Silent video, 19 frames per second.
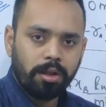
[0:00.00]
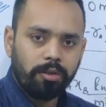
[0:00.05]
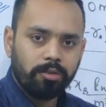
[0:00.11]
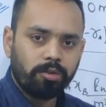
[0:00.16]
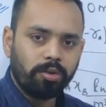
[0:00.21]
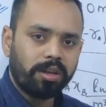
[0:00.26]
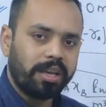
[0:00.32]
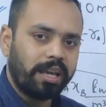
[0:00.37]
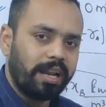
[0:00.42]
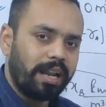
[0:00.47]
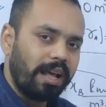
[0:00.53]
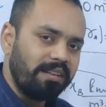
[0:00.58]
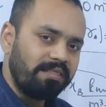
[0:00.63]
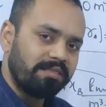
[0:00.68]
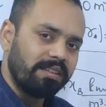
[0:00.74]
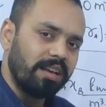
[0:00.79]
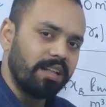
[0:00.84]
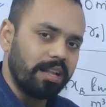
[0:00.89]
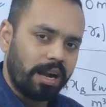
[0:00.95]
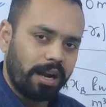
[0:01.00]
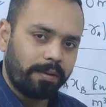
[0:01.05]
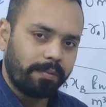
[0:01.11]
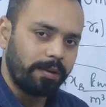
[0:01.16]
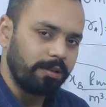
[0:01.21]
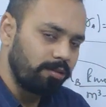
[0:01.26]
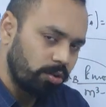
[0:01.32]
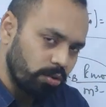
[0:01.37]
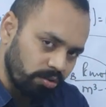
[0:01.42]
So can I say that,
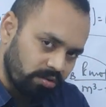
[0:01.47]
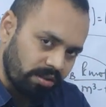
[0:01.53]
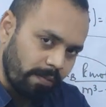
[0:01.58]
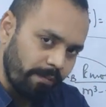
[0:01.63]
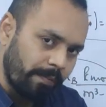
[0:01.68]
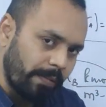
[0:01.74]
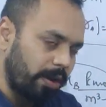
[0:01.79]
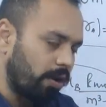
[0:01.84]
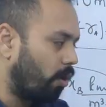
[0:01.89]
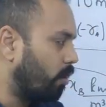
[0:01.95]
please use simple